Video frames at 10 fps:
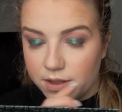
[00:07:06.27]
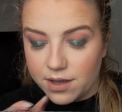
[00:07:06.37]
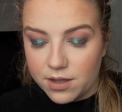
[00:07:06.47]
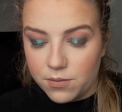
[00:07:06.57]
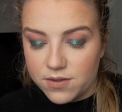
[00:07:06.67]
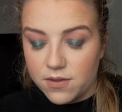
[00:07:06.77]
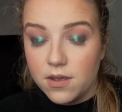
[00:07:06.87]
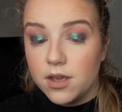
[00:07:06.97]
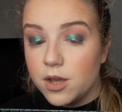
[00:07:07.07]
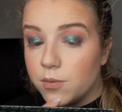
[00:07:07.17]
Like it was
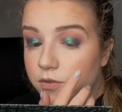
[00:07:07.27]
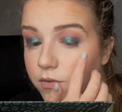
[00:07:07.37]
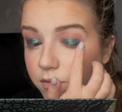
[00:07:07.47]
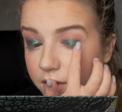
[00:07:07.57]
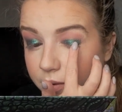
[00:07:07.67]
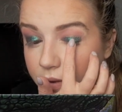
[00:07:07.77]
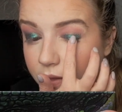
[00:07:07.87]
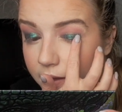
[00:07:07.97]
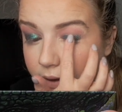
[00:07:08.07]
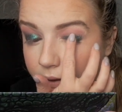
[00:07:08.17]
very
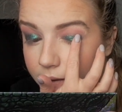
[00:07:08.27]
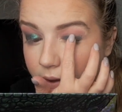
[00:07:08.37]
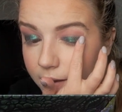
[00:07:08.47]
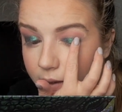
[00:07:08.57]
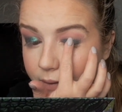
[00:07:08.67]
like